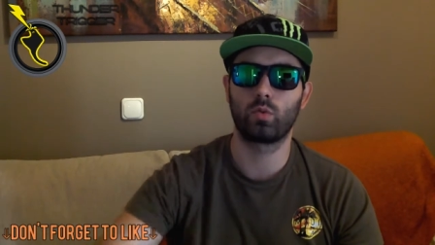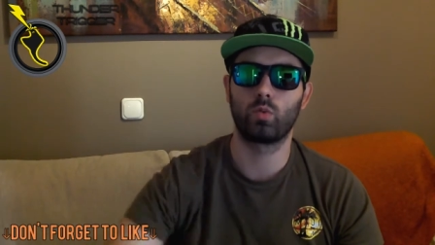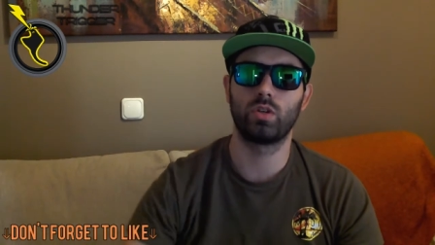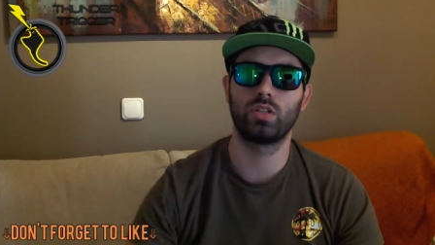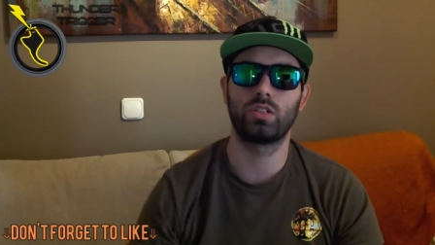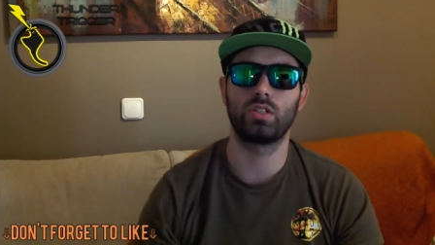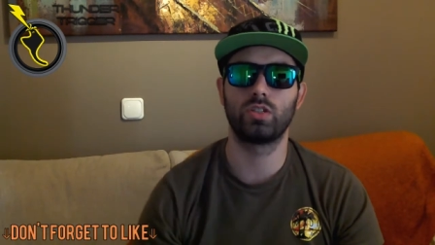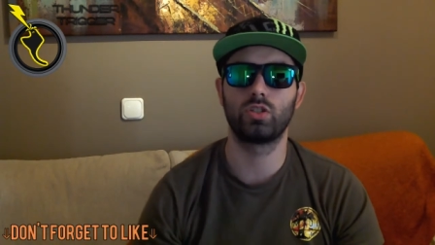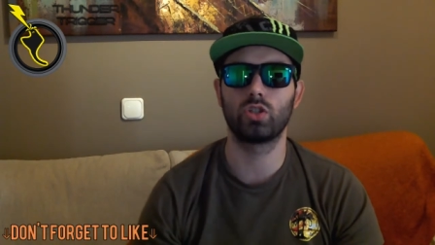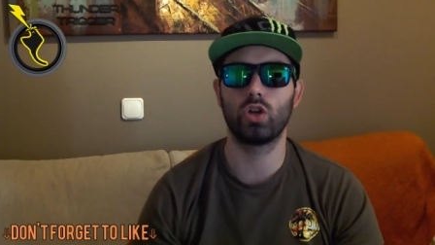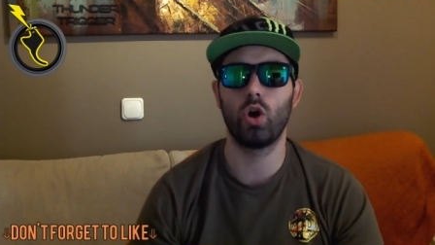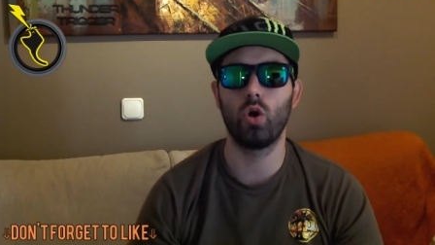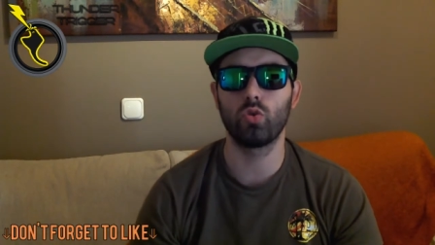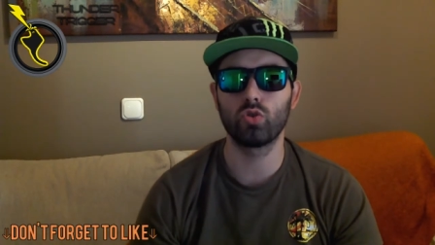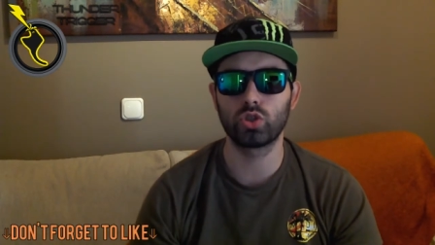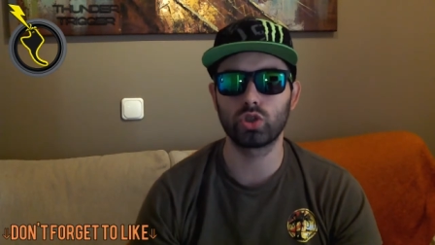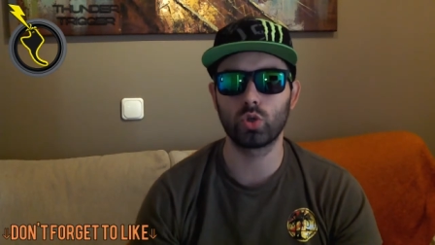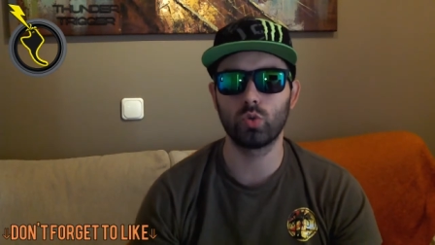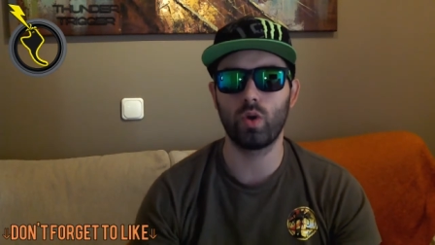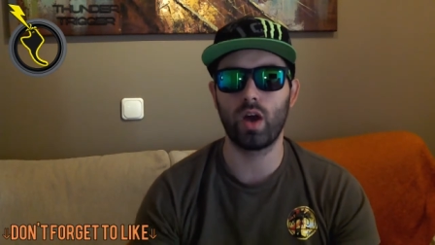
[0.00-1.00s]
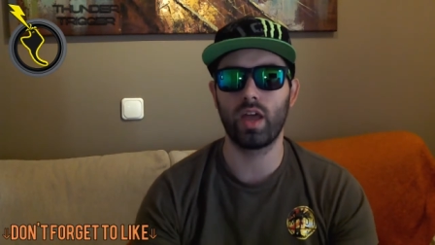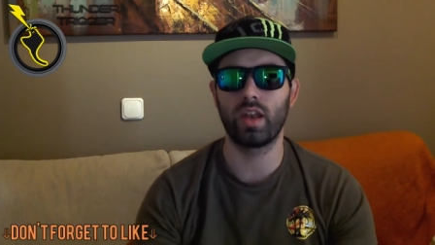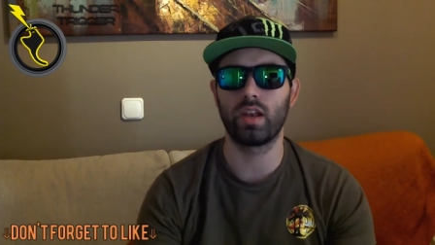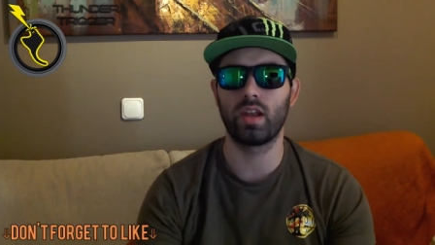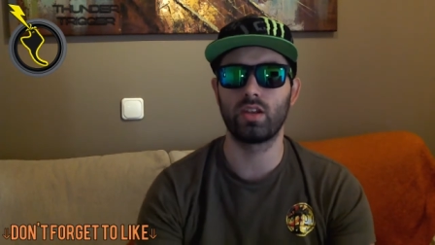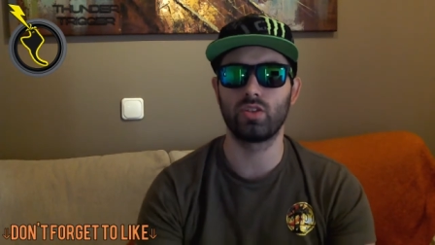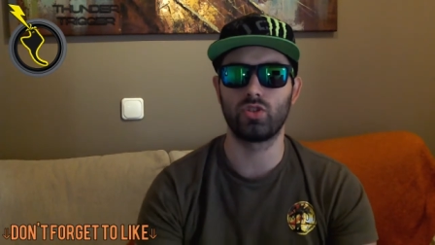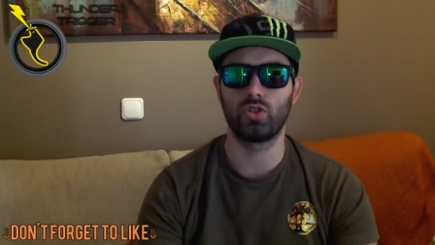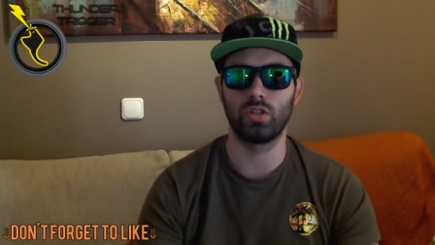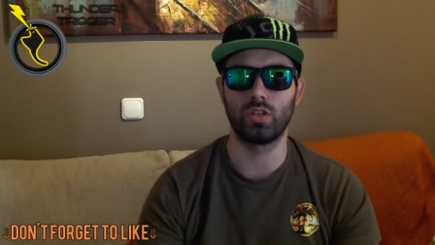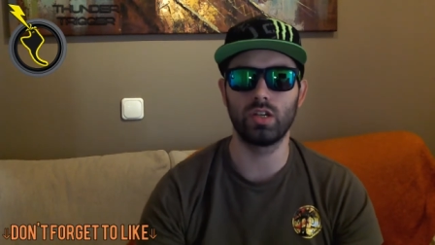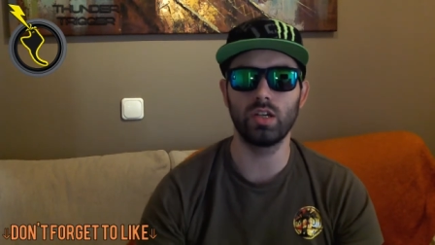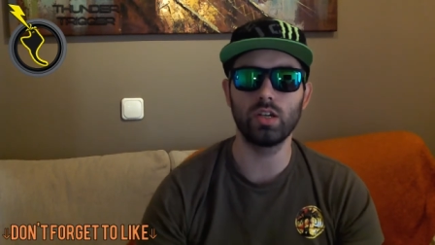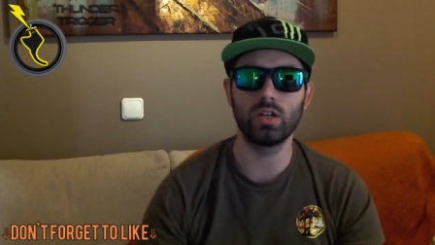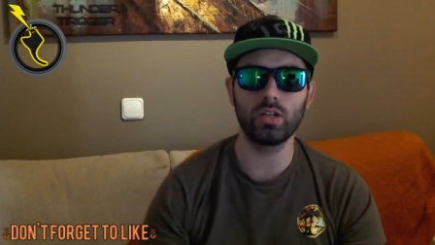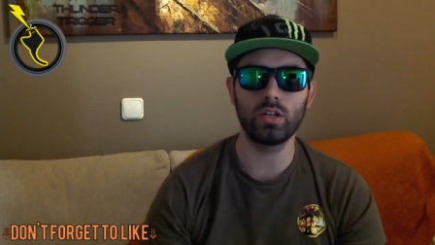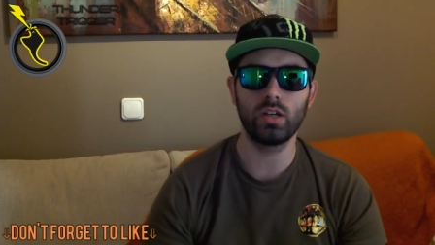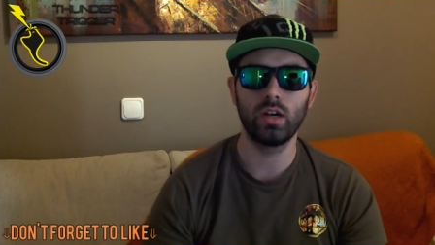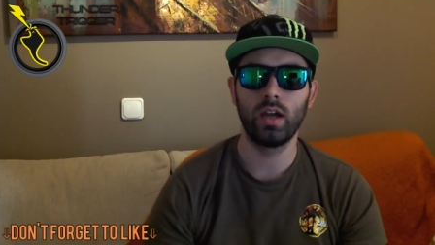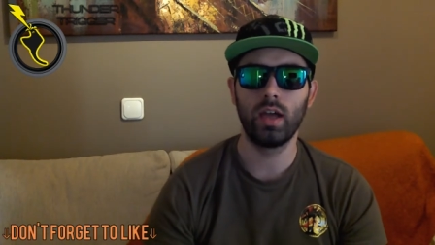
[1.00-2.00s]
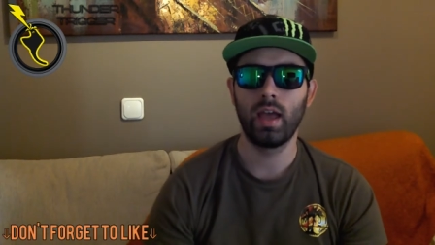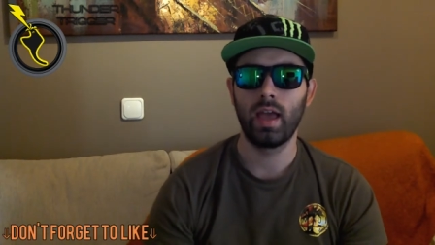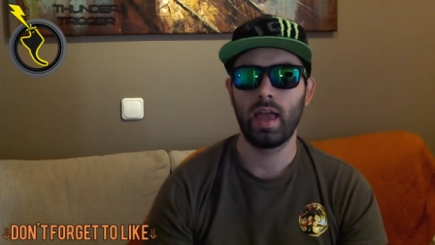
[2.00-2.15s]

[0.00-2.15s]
which is also an engineer.